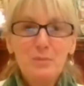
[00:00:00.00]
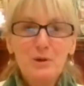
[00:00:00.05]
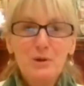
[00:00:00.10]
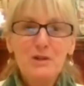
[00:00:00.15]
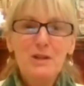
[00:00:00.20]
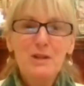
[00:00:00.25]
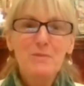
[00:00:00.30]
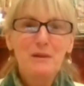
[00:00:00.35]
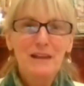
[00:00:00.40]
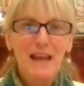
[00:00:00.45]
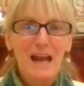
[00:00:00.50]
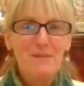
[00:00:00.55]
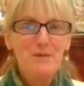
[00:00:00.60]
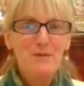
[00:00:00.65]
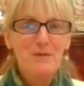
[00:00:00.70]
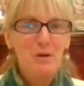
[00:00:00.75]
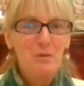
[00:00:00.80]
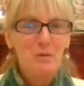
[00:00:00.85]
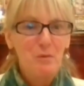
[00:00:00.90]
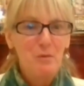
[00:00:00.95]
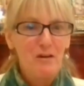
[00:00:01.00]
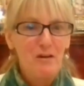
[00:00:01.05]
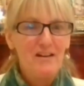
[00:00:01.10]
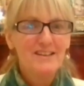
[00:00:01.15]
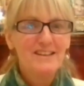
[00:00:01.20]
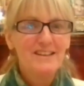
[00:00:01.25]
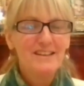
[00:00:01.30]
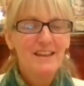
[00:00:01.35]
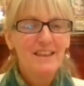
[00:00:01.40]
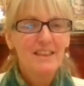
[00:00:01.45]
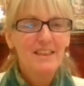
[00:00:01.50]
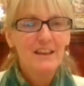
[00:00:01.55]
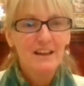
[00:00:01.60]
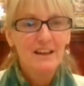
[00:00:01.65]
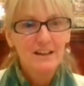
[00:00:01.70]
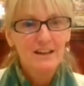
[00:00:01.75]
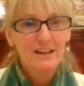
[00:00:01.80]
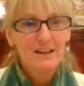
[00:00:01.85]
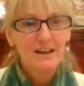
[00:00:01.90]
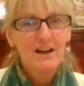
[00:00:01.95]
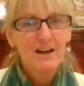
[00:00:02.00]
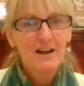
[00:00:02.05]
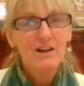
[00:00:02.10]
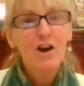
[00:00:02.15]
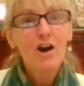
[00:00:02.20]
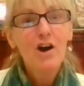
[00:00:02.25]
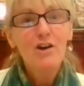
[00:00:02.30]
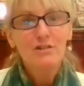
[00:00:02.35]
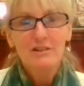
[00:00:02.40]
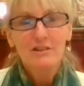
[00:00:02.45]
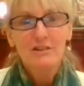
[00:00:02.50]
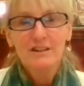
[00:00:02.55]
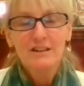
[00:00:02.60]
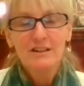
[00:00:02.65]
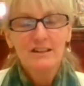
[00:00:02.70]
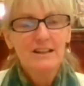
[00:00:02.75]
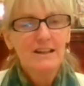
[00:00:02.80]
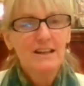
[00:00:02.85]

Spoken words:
put the blame on one thing alone.